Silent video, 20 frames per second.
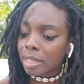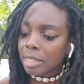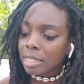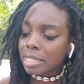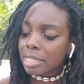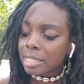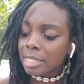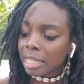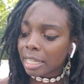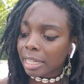
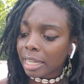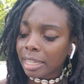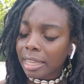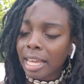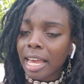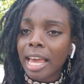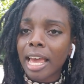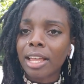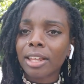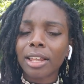seek and
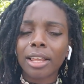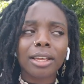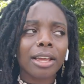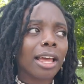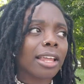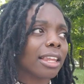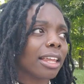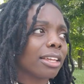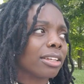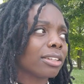
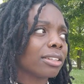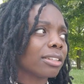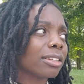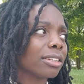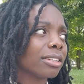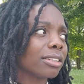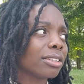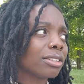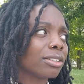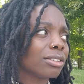
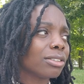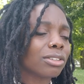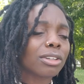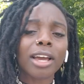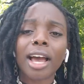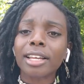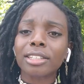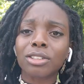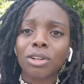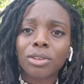you
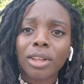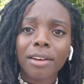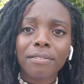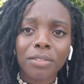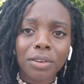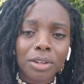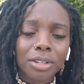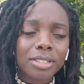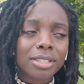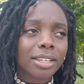guys know that
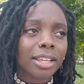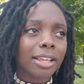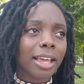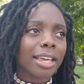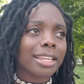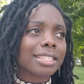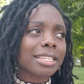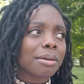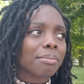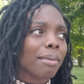verse.
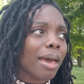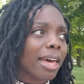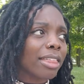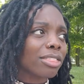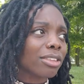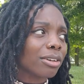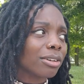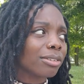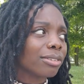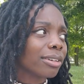It's in
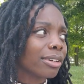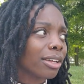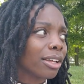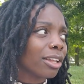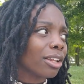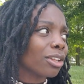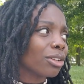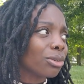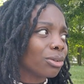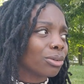Matthew,
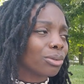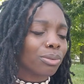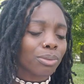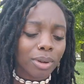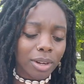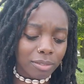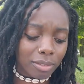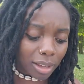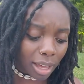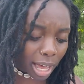Luke,
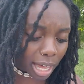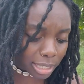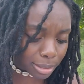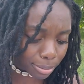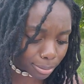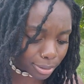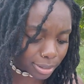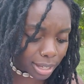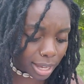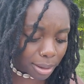one of the
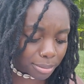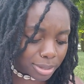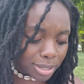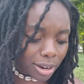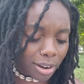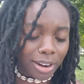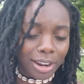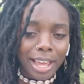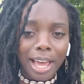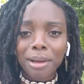Gospels. I'm
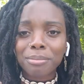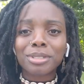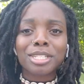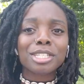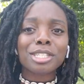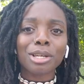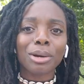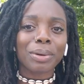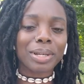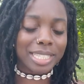sorry. I'm
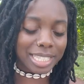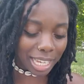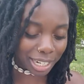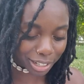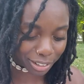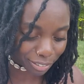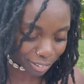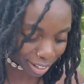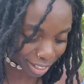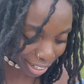just so
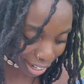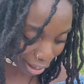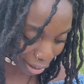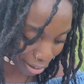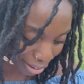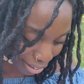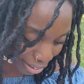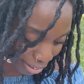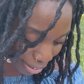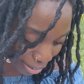excited right now.